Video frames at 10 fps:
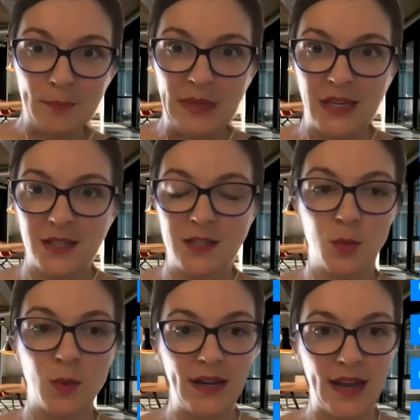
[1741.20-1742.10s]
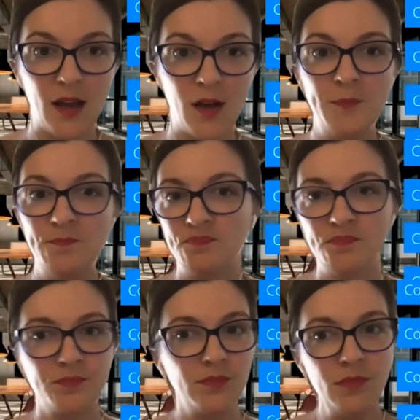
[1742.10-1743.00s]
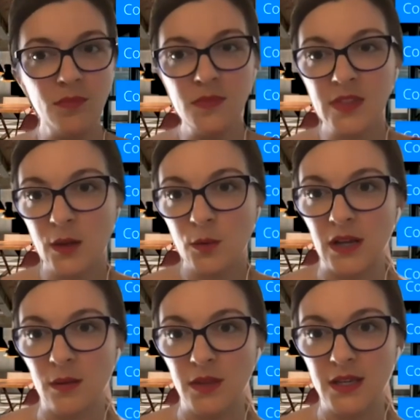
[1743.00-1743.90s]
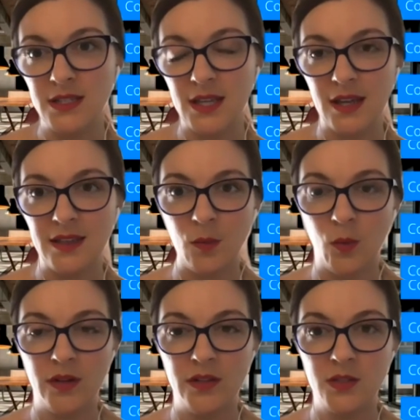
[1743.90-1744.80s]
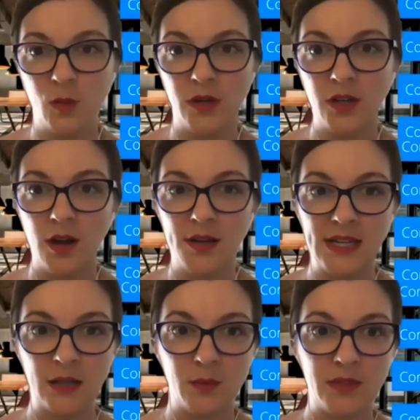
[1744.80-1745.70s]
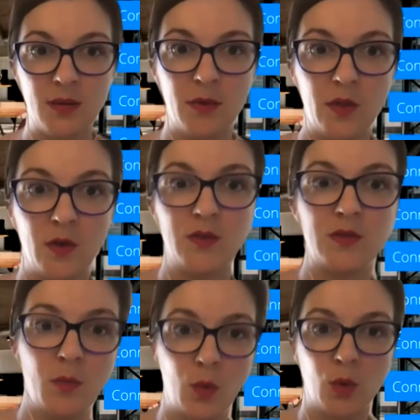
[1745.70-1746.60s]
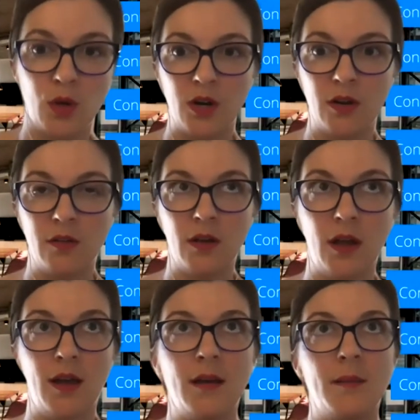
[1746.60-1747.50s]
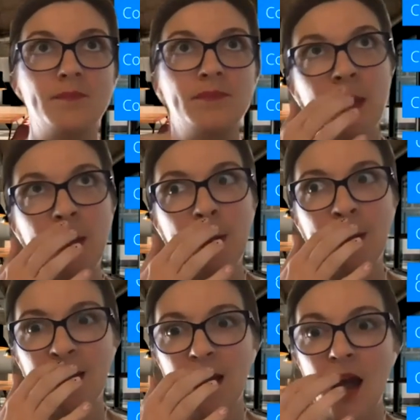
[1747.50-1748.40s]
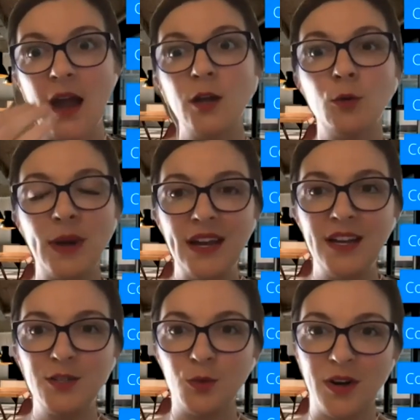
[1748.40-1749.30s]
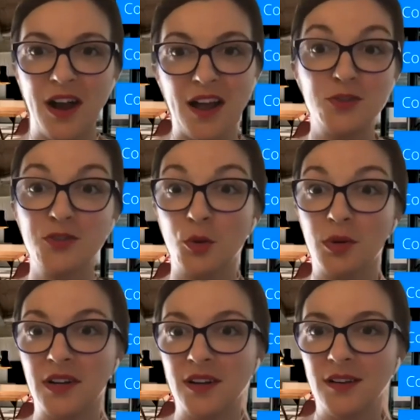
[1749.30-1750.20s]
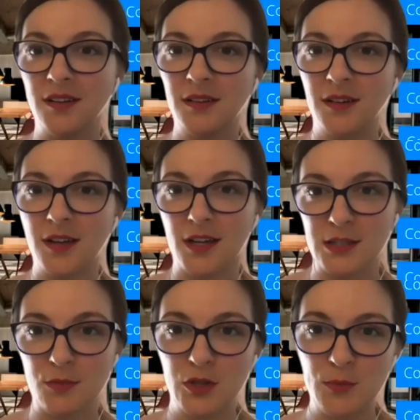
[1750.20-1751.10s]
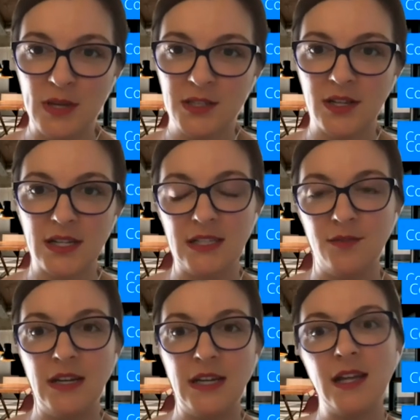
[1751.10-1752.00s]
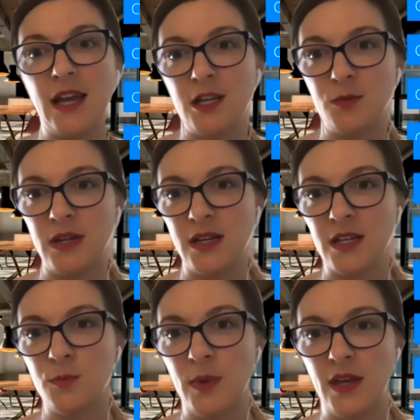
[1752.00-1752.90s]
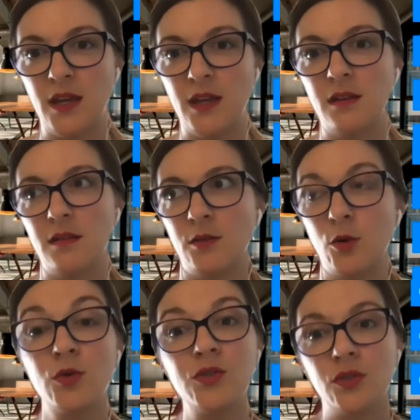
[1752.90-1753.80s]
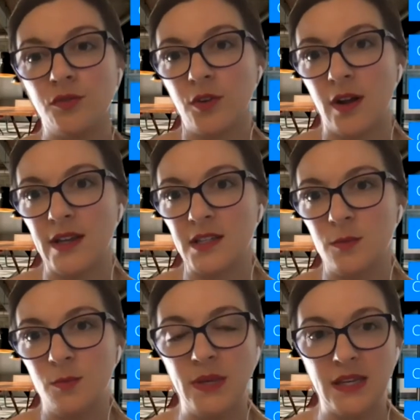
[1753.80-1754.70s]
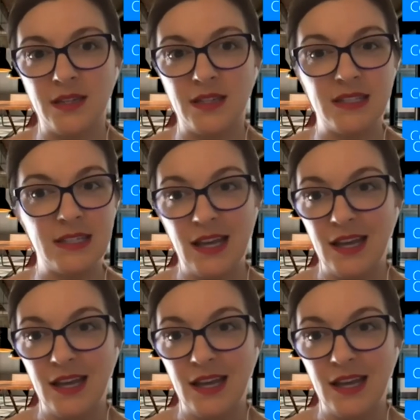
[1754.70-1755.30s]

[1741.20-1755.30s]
because right now, like what Emily said, that one-to-one contact with some of those more higher ranked or higher scoring customers based on activity and engagement has been crucial for us, because